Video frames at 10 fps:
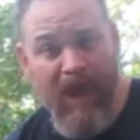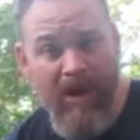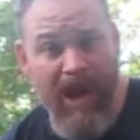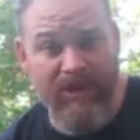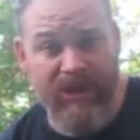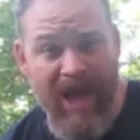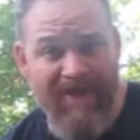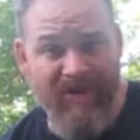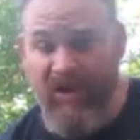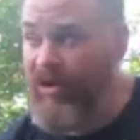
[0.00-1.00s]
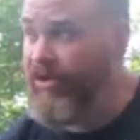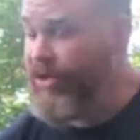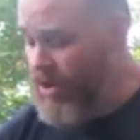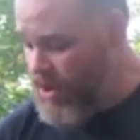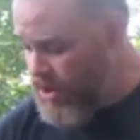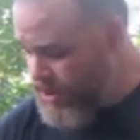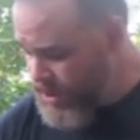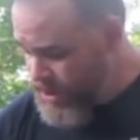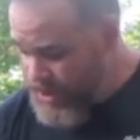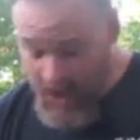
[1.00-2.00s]
don't actually have any here in the yard.
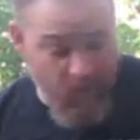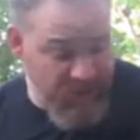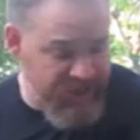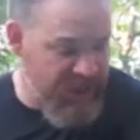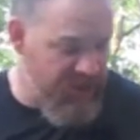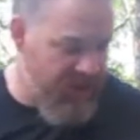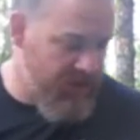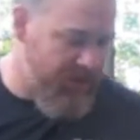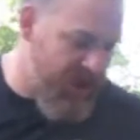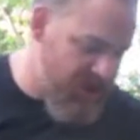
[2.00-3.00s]
I wish I did, but I